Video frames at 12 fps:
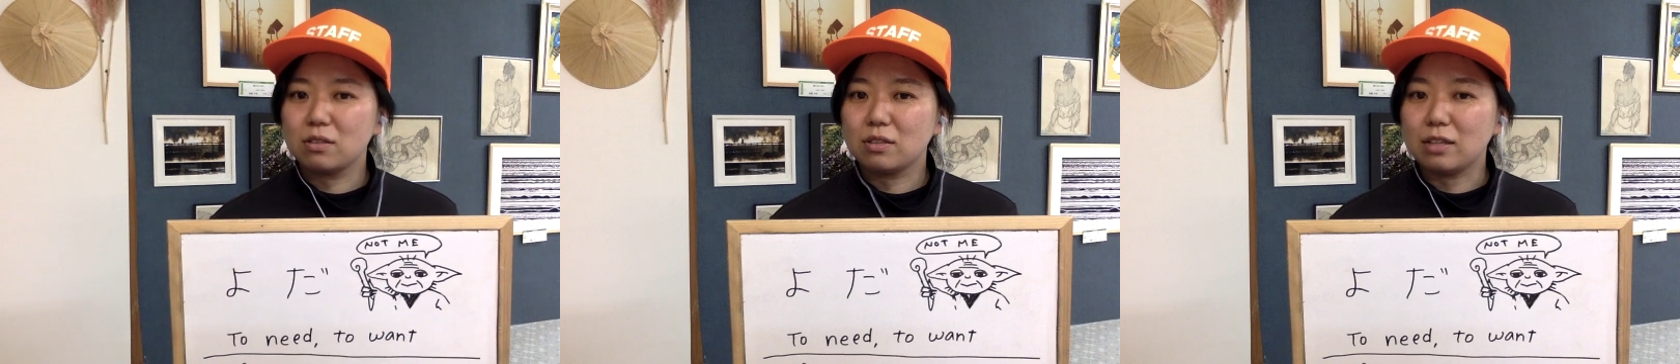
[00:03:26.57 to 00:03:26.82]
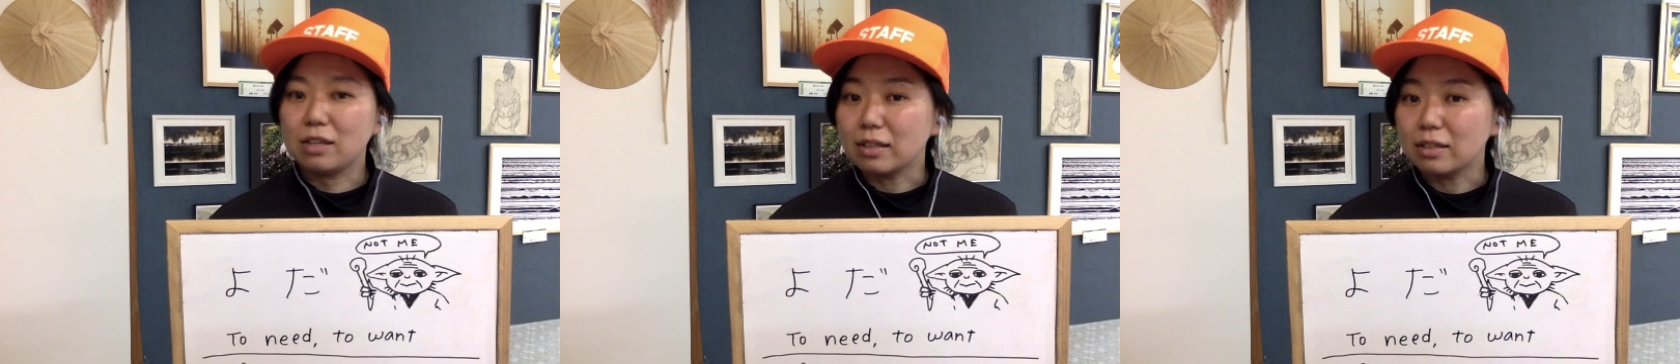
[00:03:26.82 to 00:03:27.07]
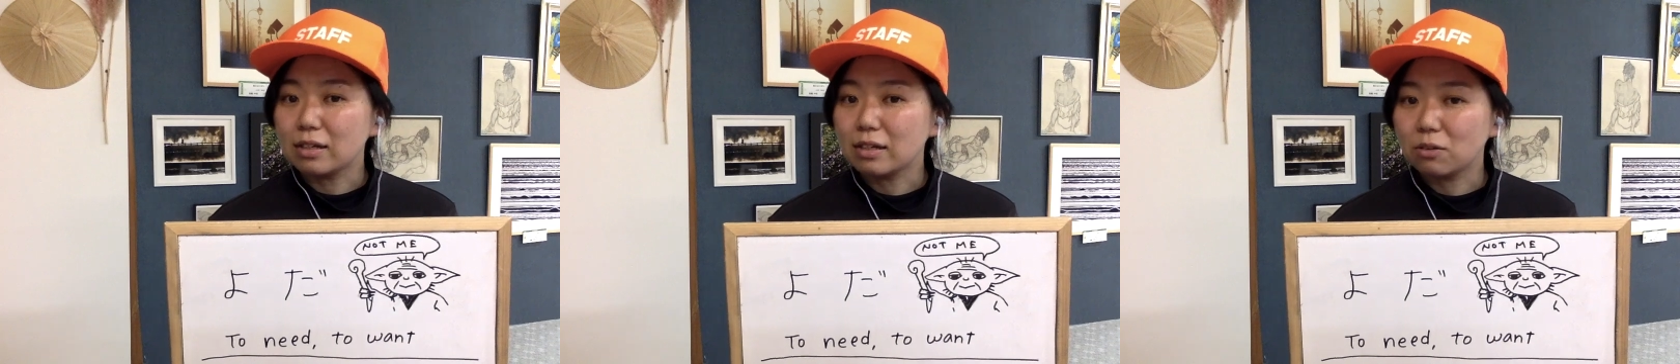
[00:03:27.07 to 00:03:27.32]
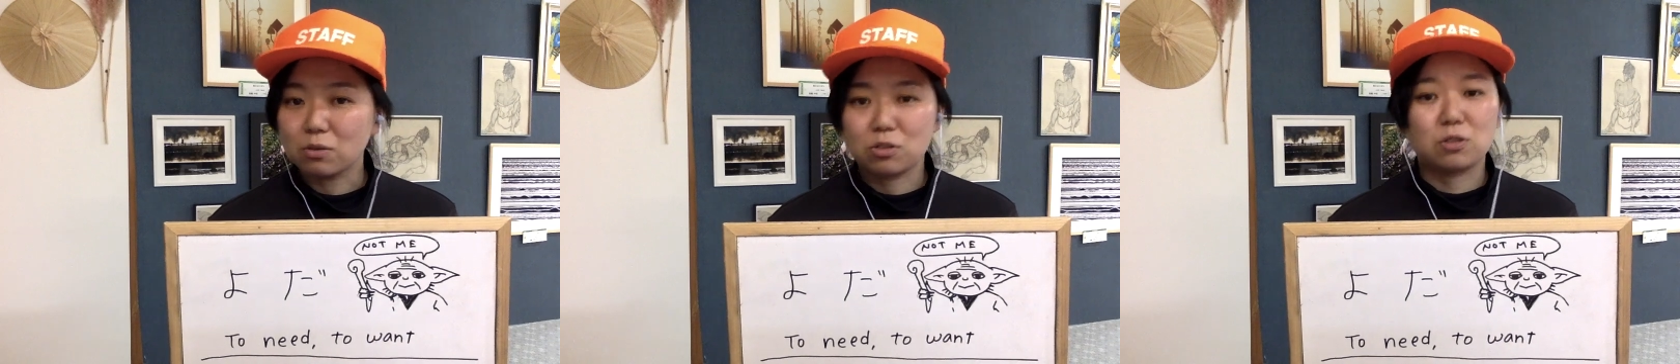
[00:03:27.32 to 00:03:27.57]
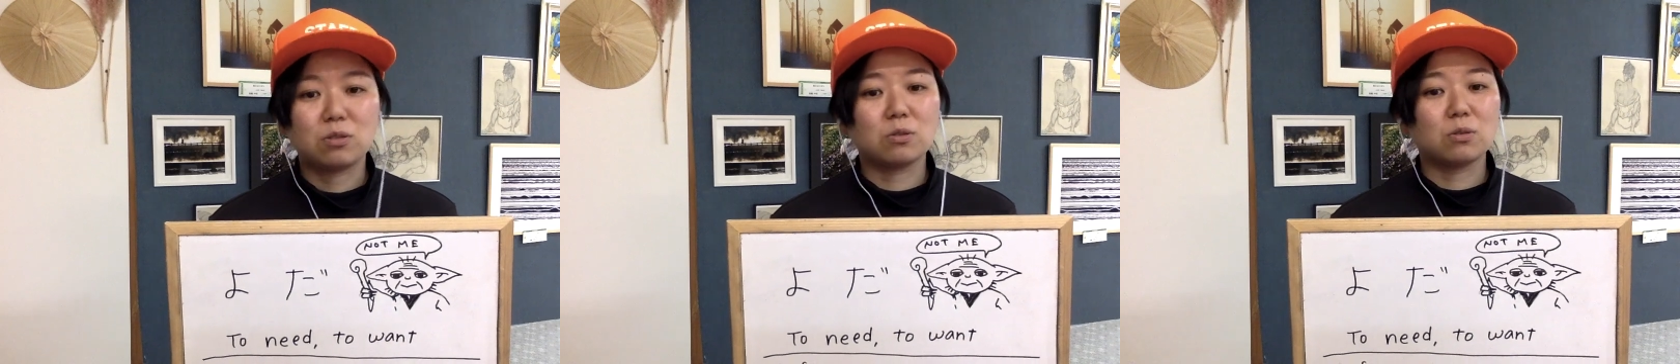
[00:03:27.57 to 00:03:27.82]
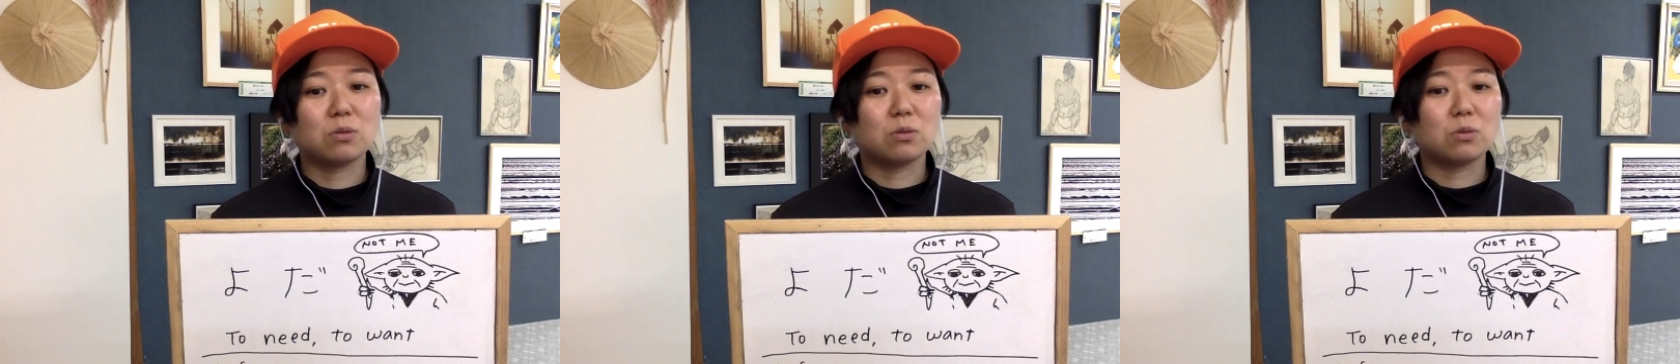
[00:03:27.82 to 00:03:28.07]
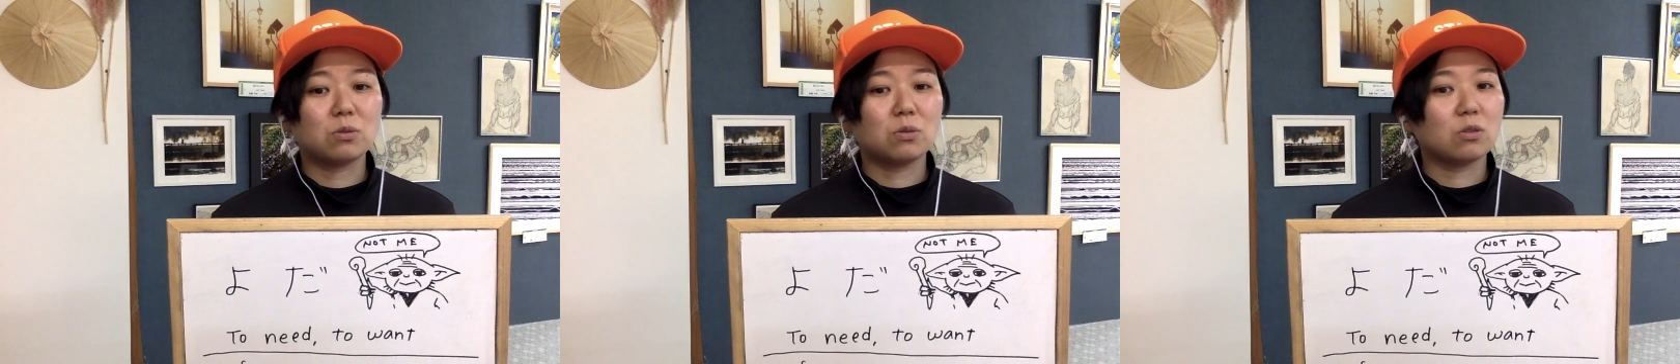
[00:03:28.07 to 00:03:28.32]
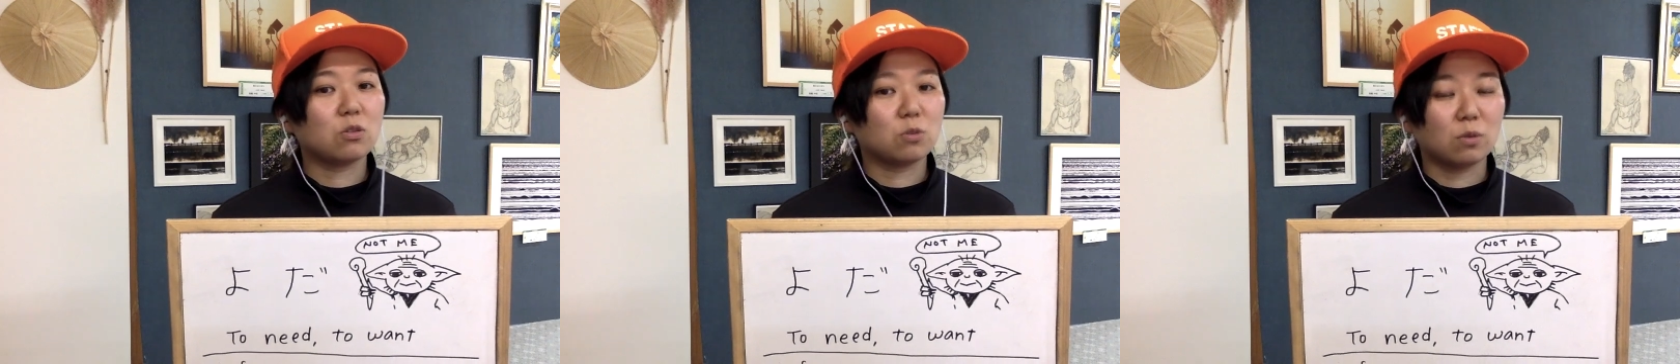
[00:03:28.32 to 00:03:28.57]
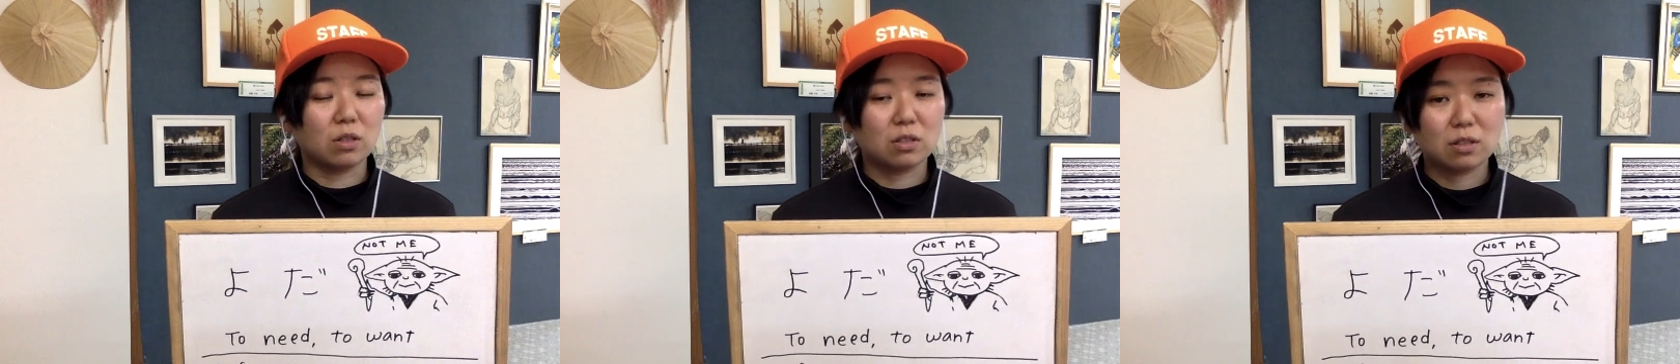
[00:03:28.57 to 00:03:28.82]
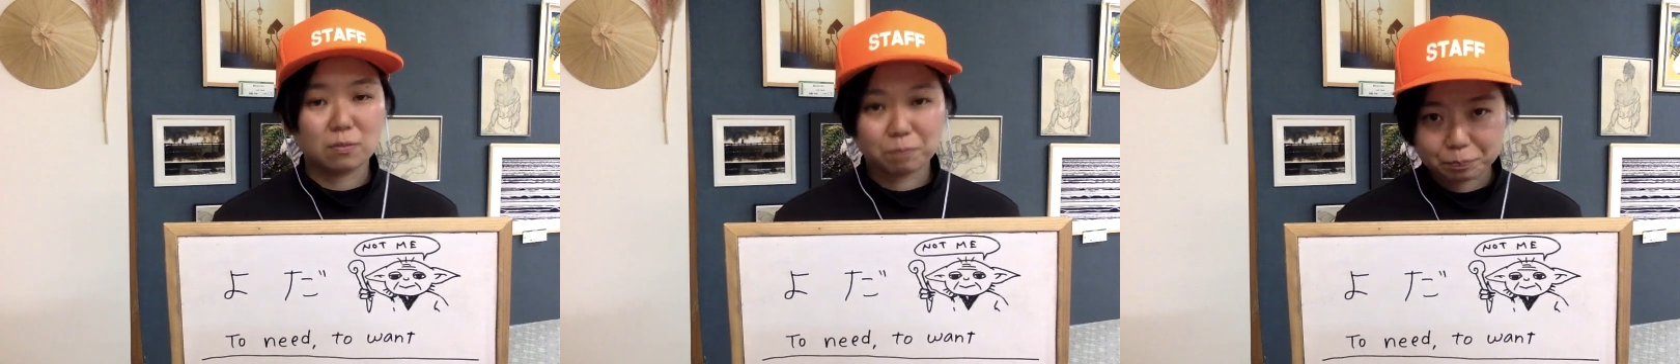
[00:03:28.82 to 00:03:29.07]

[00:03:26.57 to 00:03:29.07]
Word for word: need or to to want.